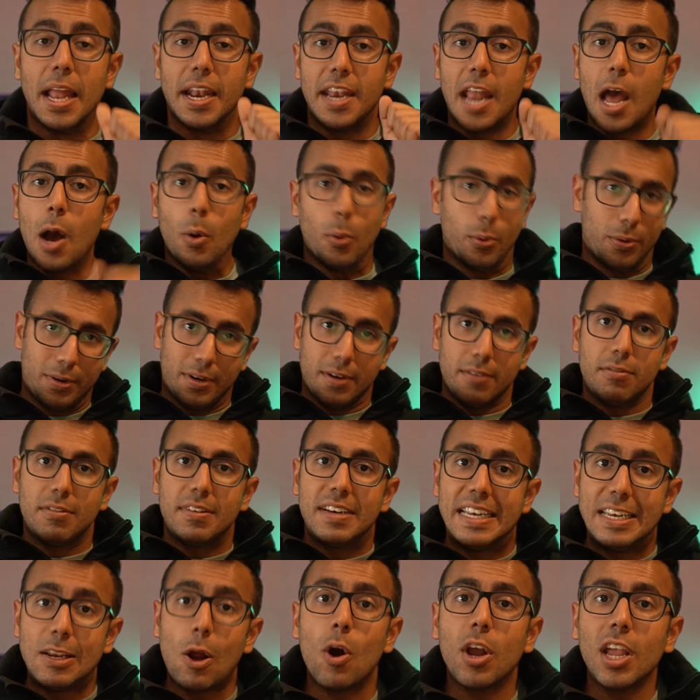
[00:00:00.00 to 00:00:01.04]
Now,
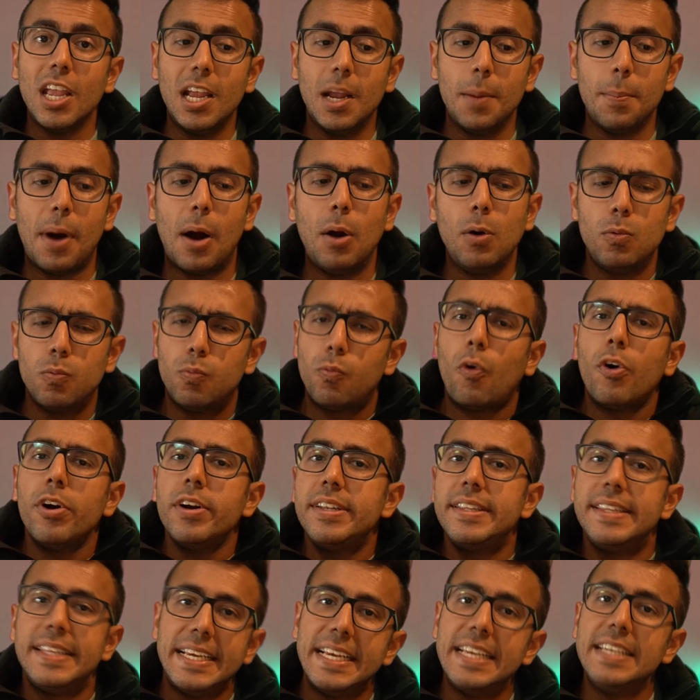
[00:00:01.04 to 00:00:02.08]
talking about
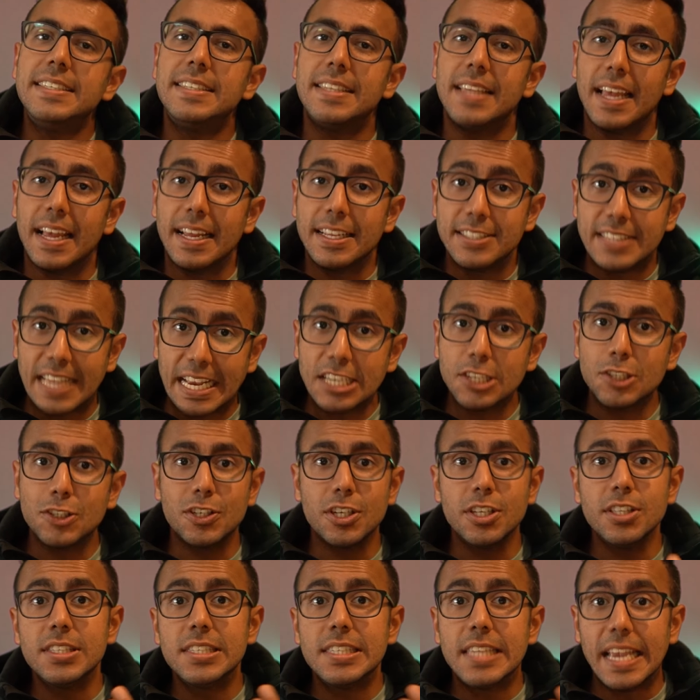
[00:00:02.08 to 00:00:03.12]
what these
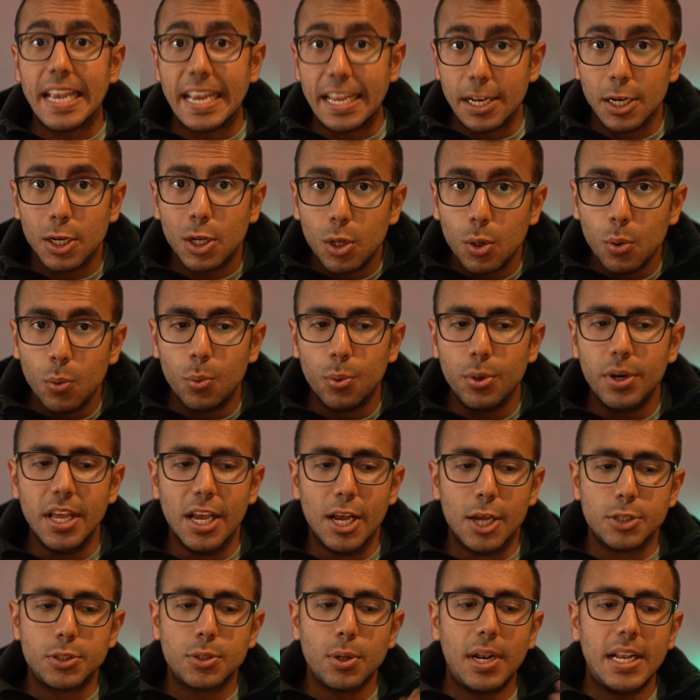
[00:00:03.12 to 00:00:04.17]
sections include,
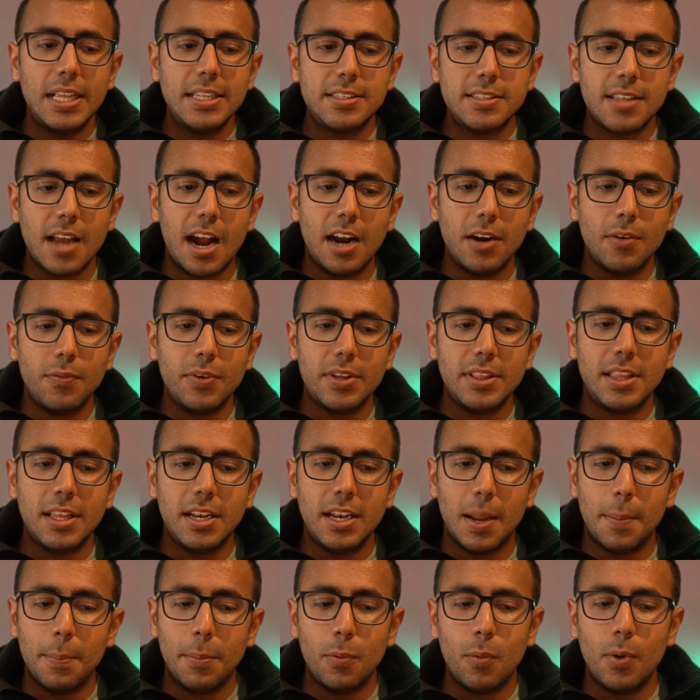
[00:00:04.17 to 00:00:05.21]
so let's start with the
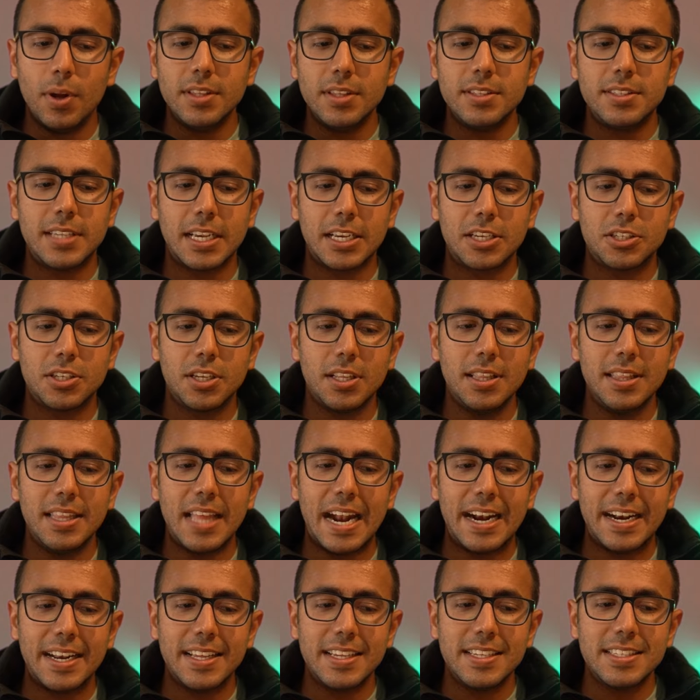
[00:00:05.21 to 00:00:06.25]
number 1 section,
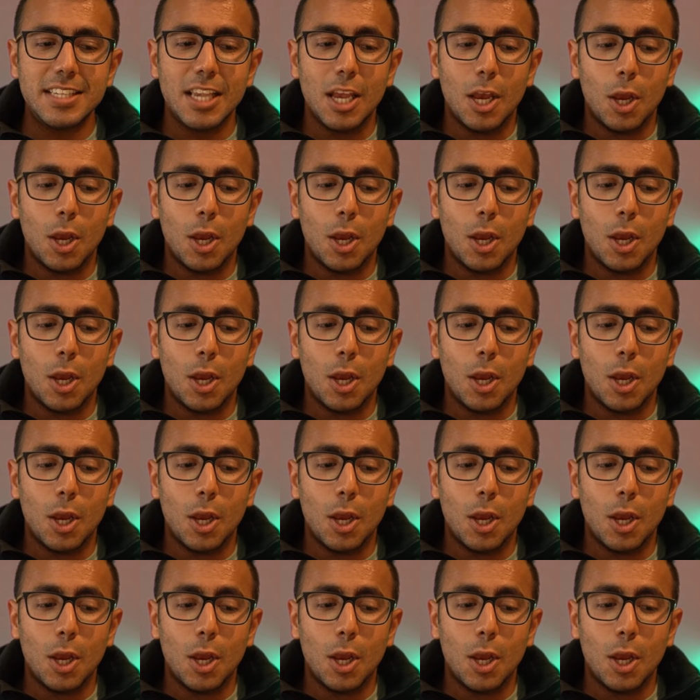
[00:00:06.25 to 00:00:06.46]
that is